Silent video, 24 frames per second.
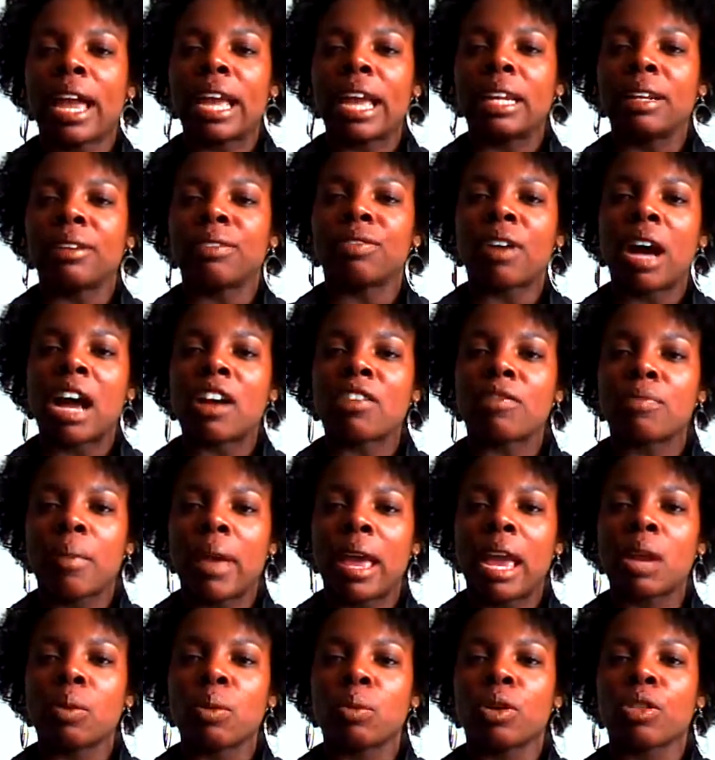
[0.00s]
85
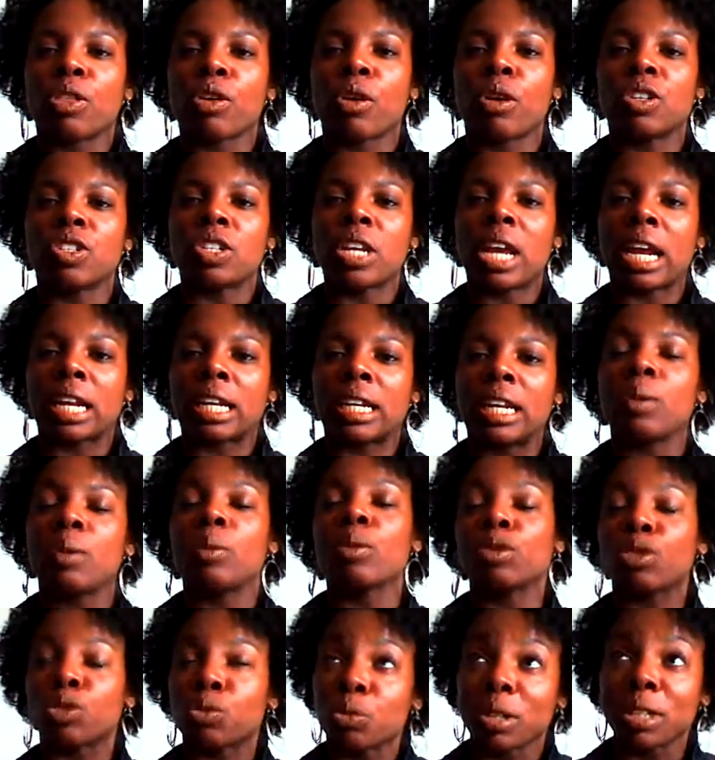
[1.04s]
made with her technique,
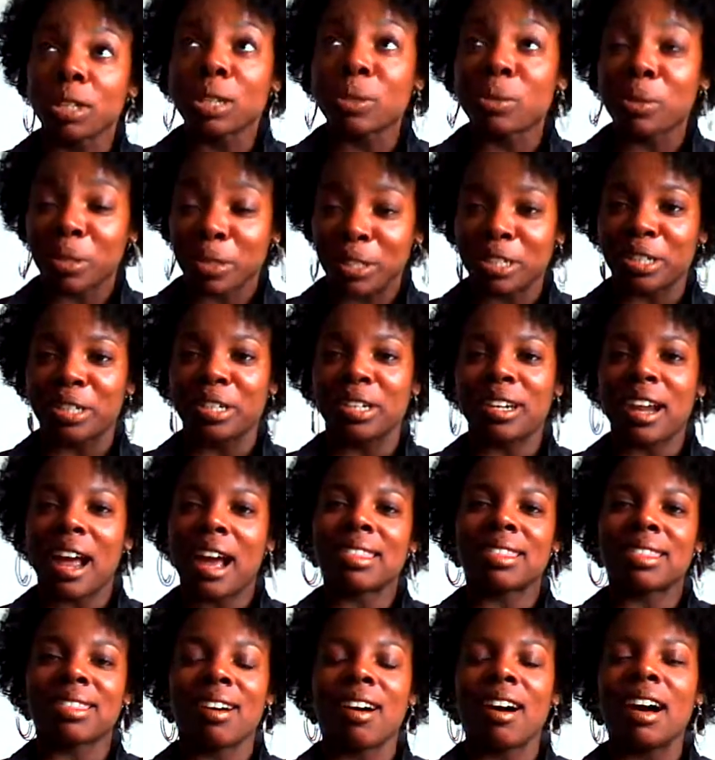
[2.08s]
which is really good,
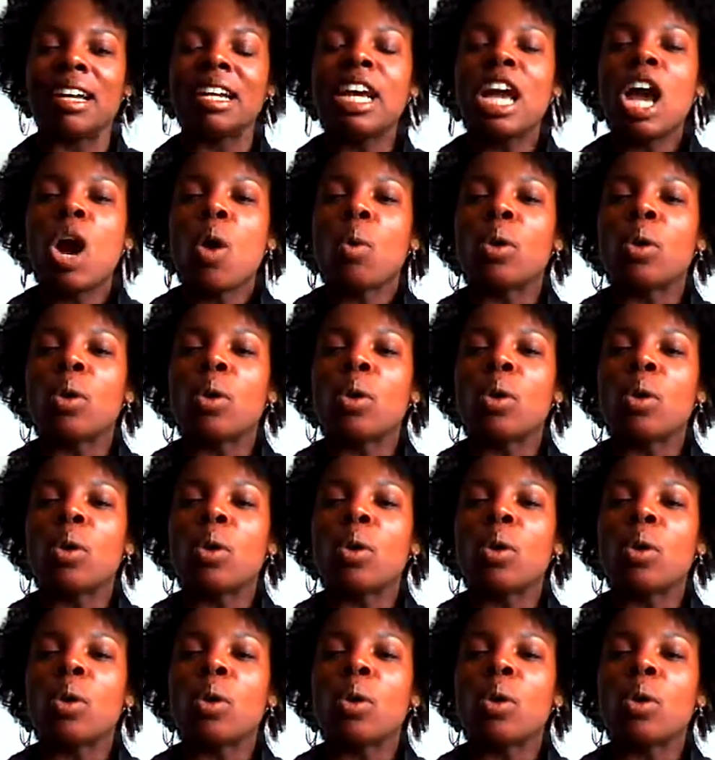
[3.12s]
I thought,